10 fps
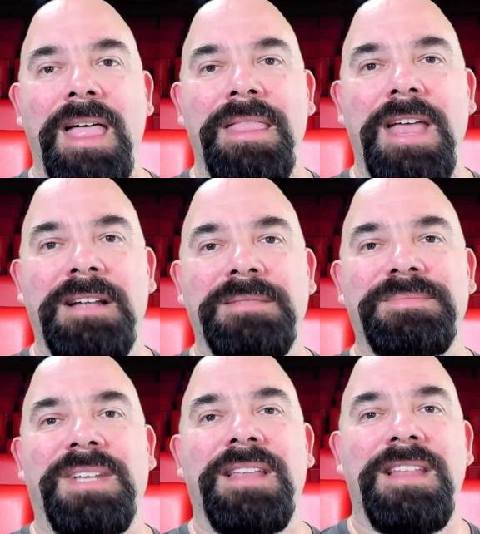
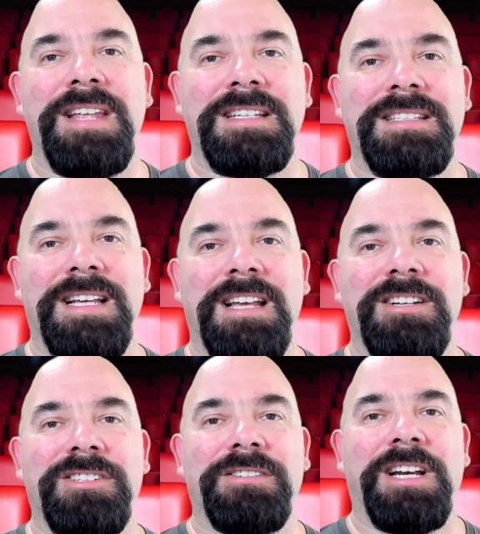Then the next thing I'm
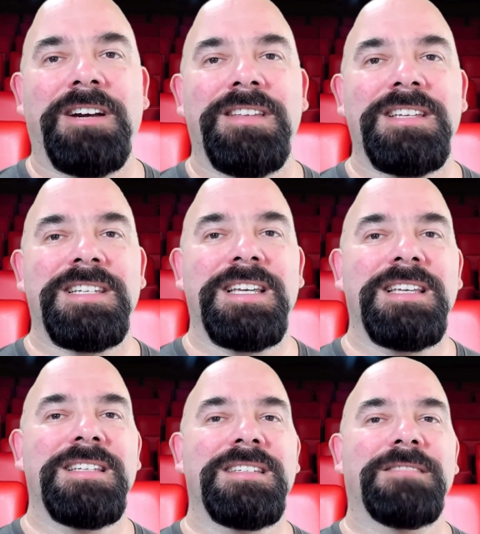going to show you here, this
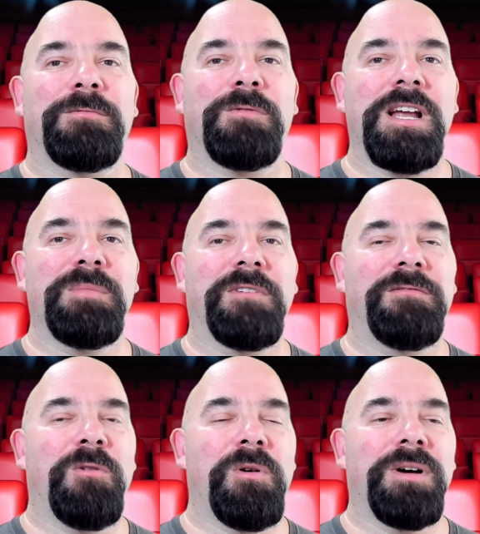is right
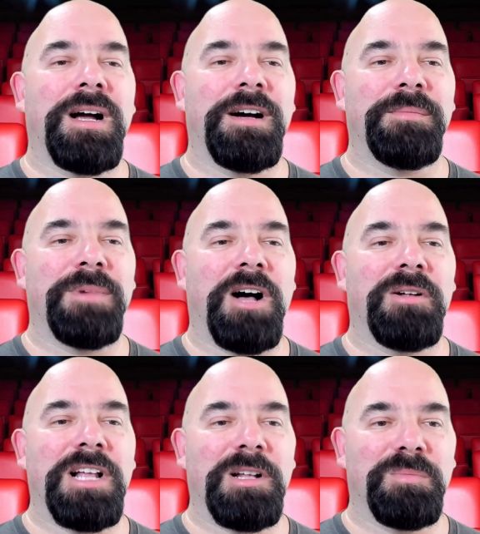before
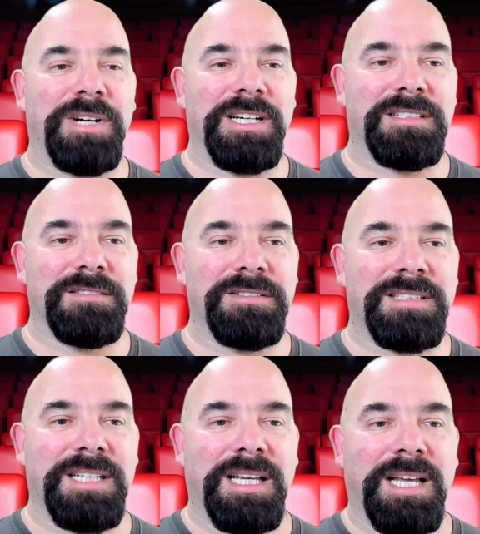all hell breaks
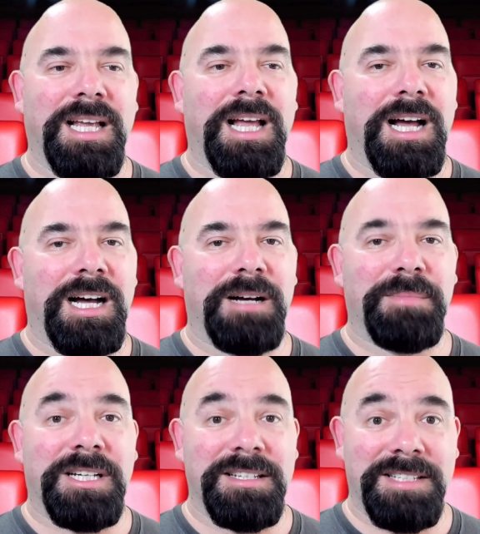loose,
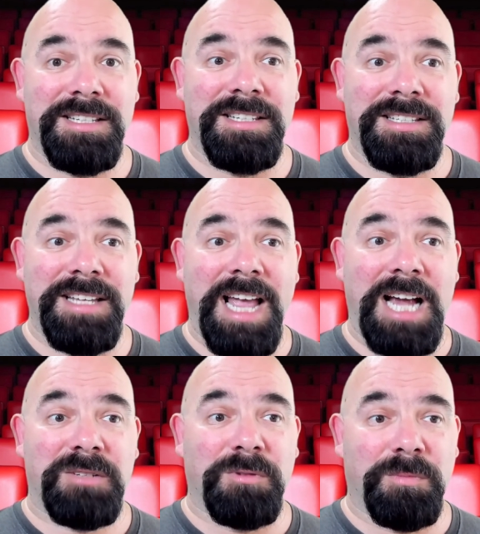because this is the
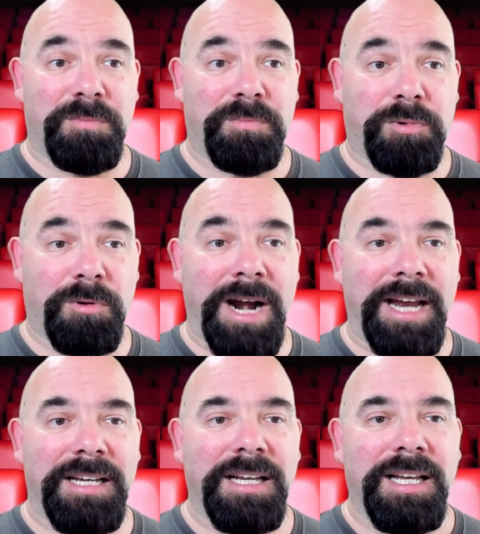actual
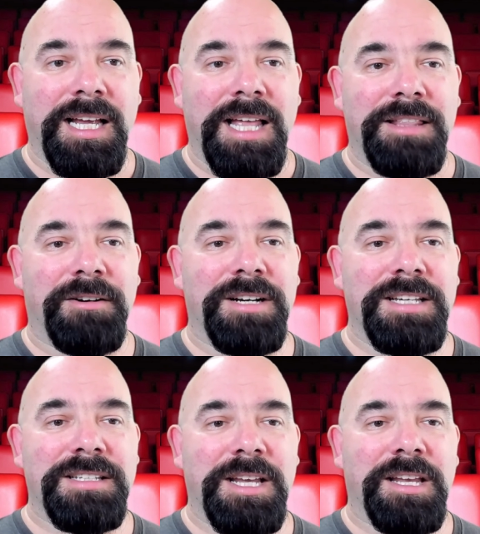prank. There
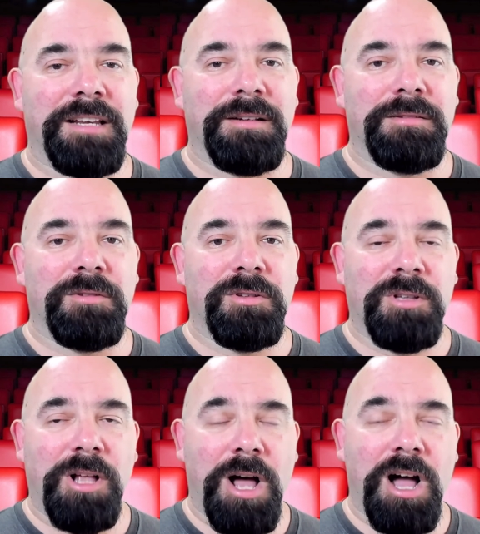is a
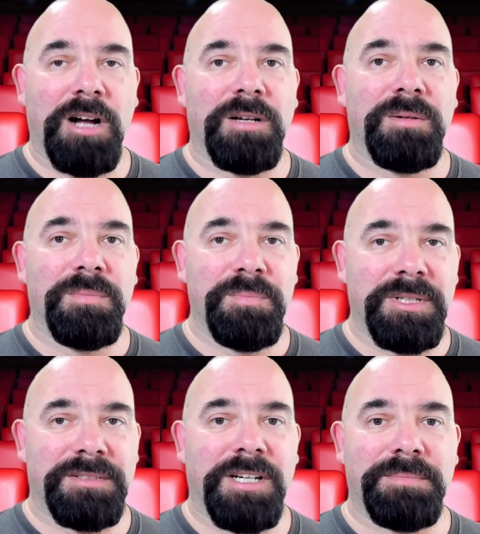long
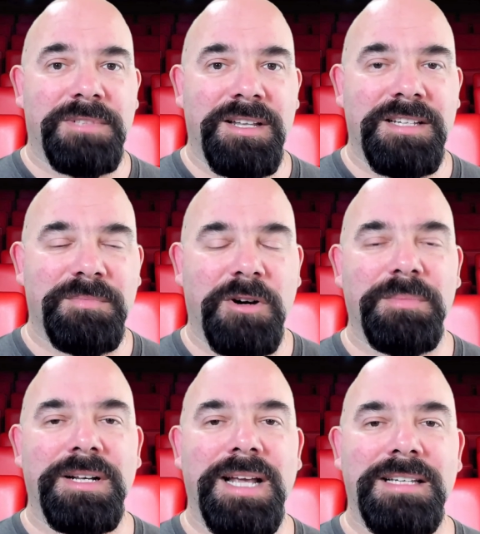build-up to this
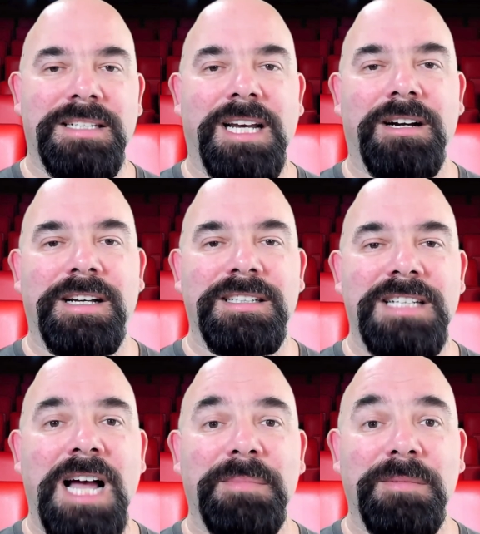moment as Carrie and
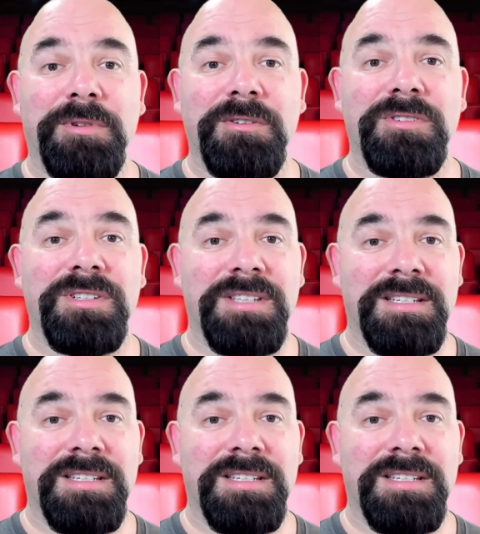Tommy approach the